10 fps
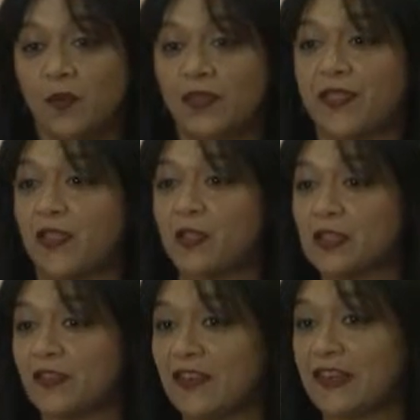with the
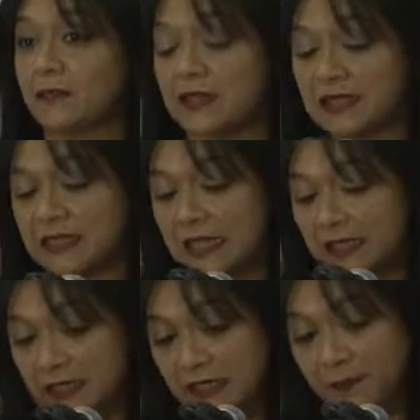use of an
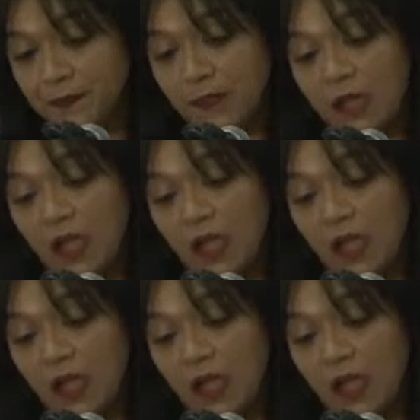administrator,